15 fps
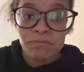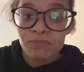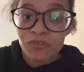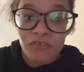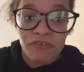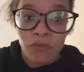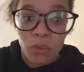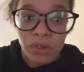
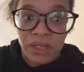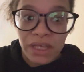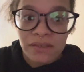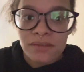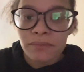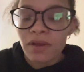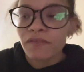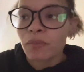4
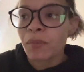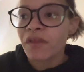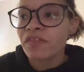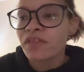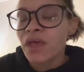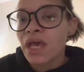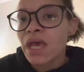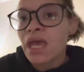days of the month.
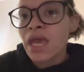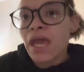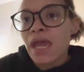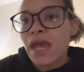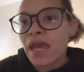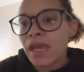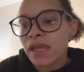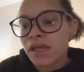
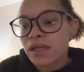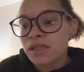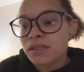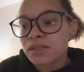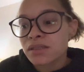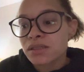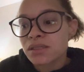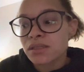
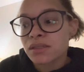And